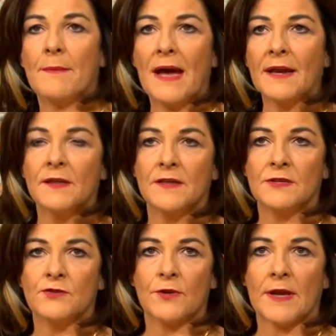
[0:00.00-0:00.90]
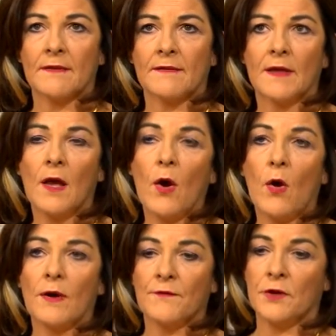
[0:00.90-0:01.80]
any of these drinks,
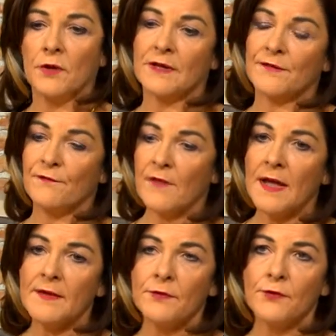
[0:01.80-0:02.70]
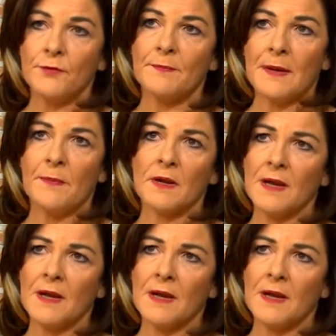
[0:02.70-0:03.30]
or if you look at a 500ml bottle,